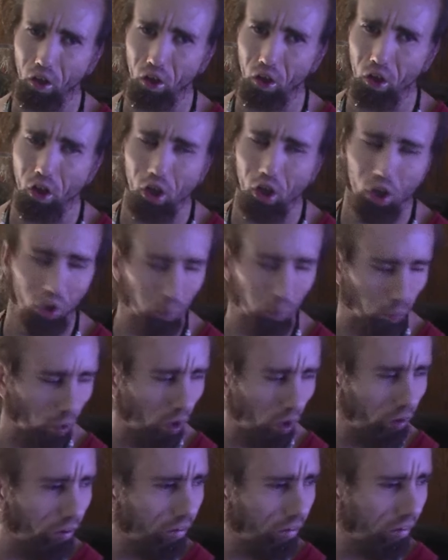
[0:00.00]
The
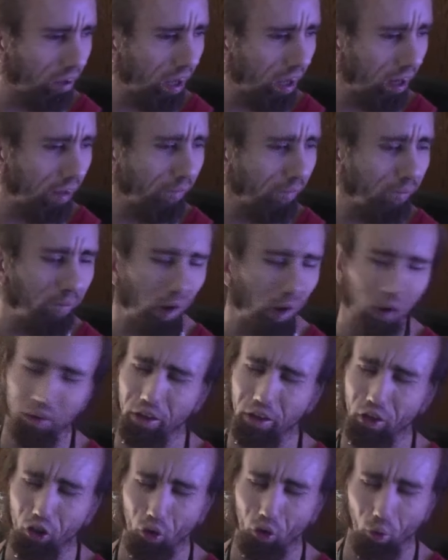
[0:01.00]
world is getting
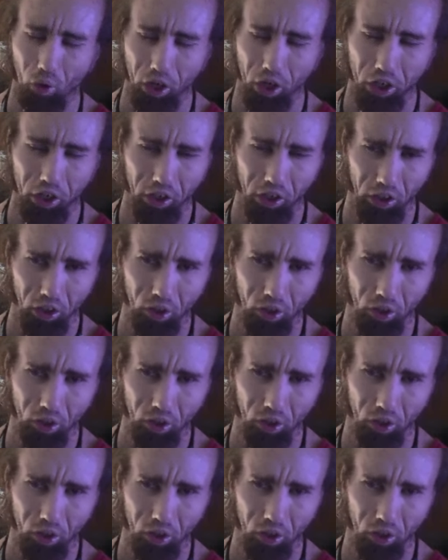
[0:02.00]
fucking greedy.